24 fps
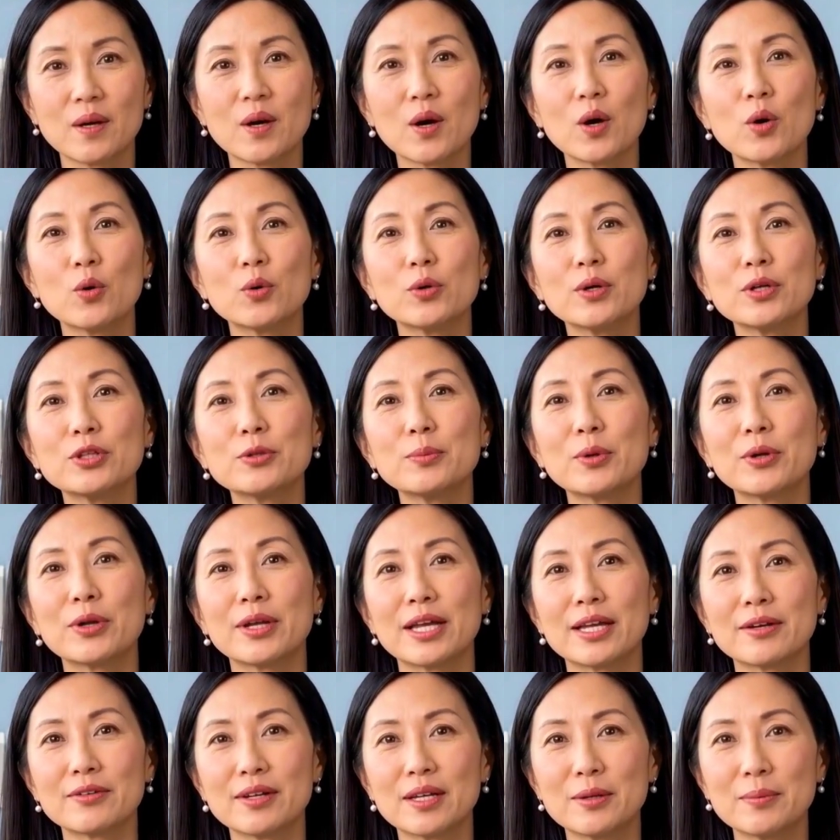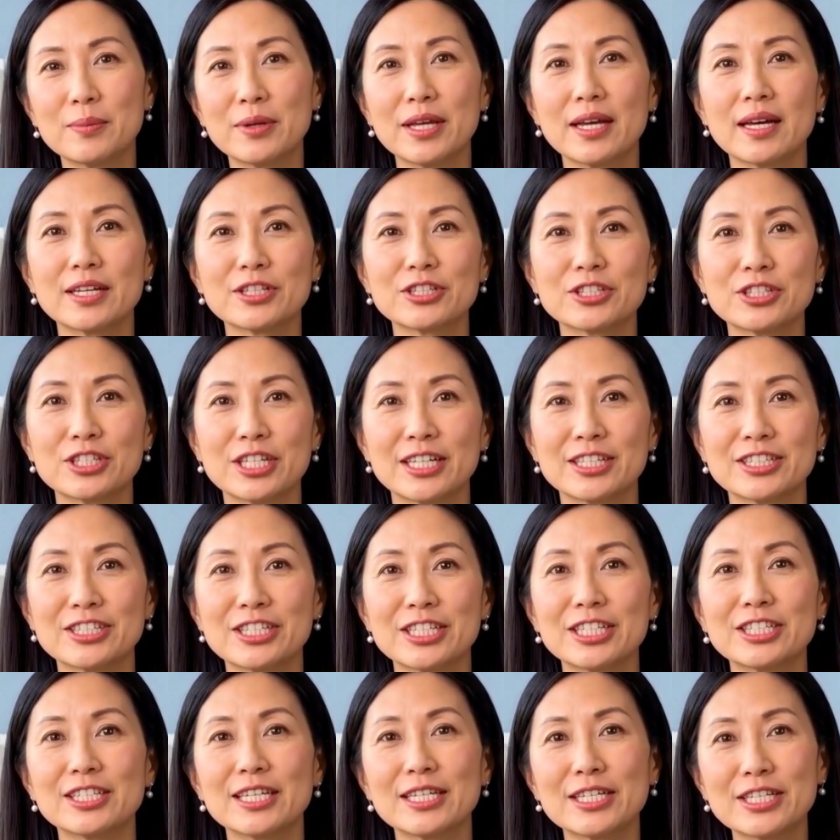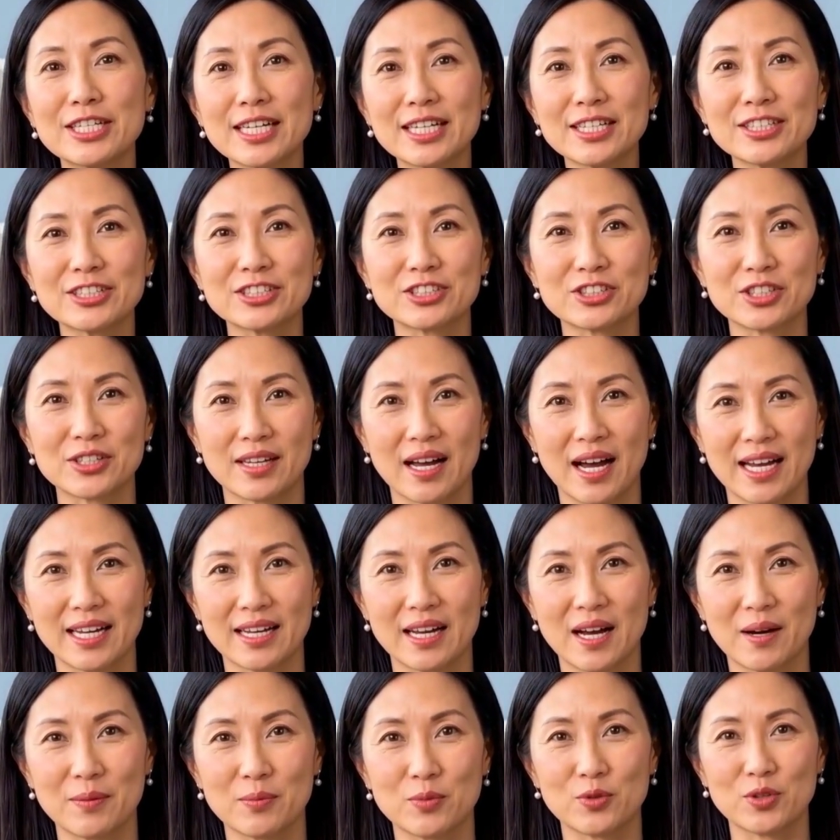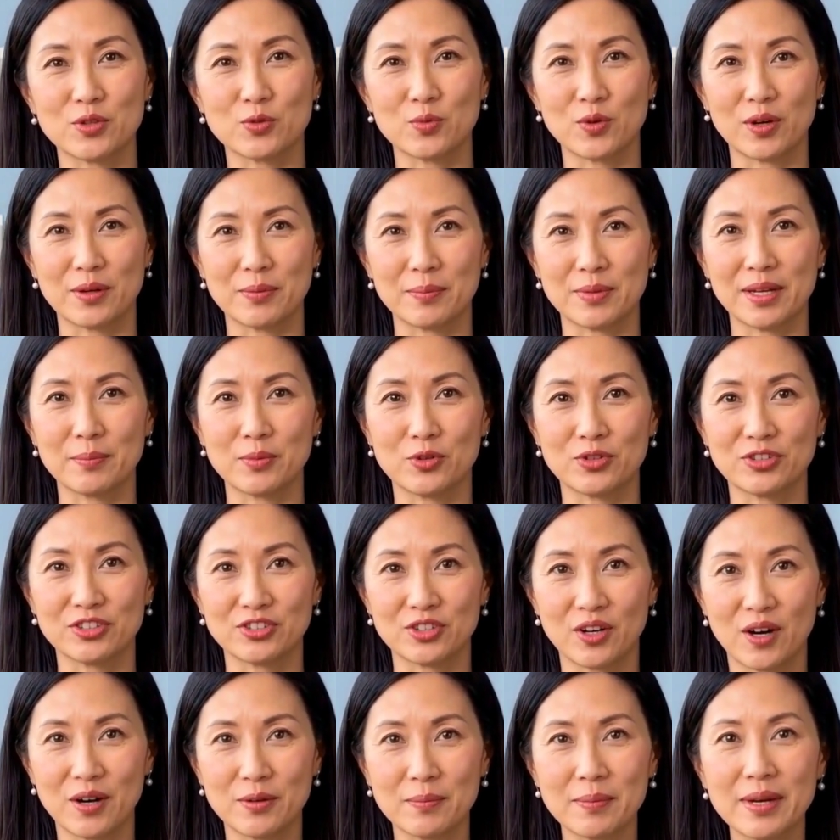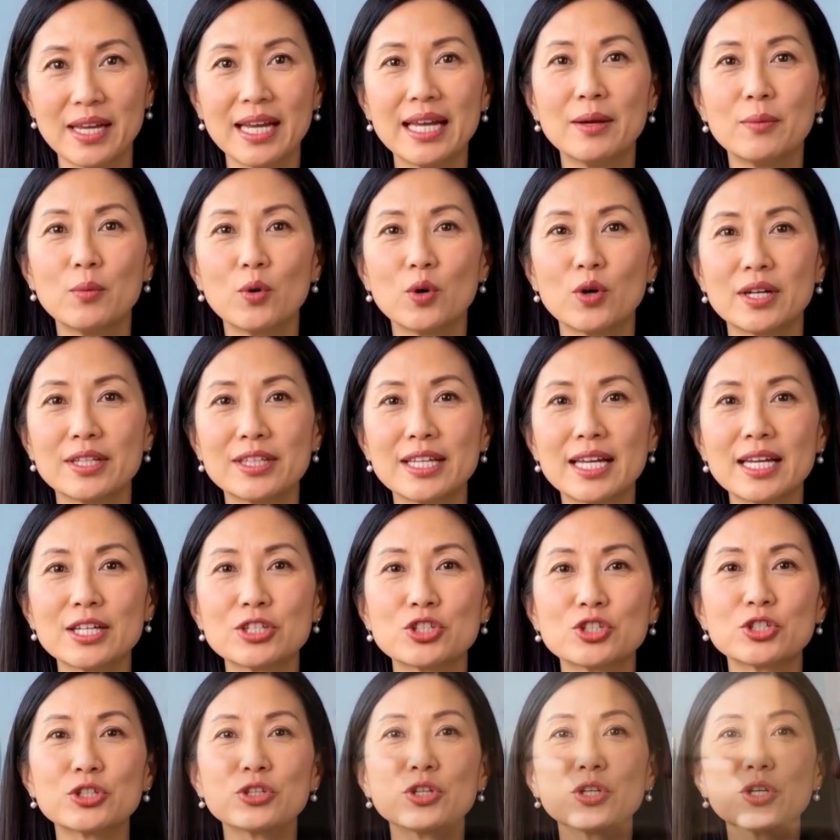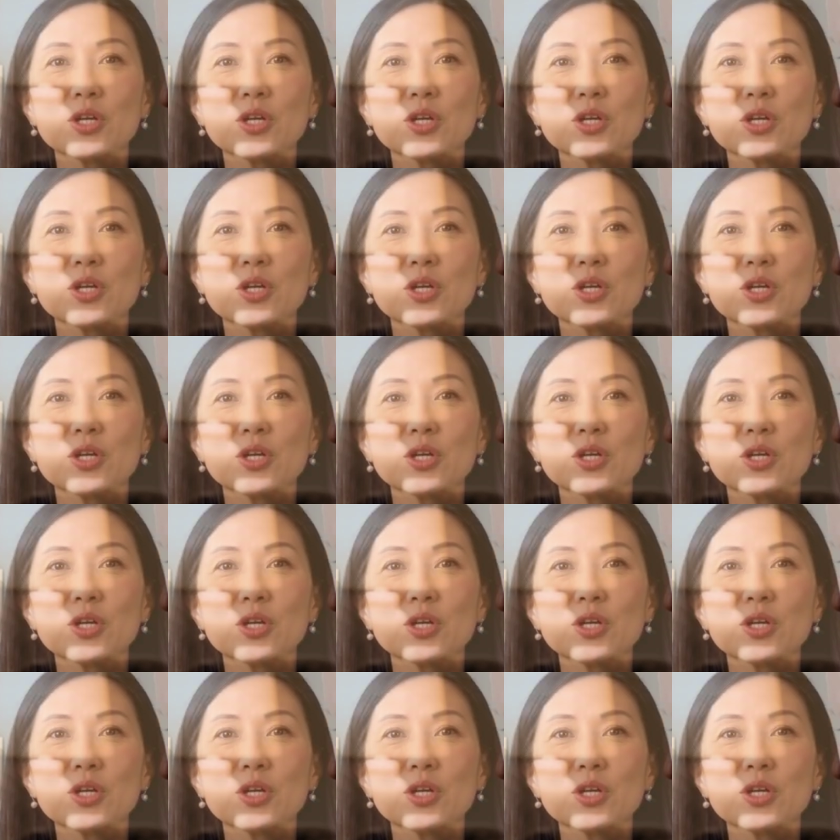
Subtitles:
Owners believe it because tick season tends to line up with when people start paying more attention to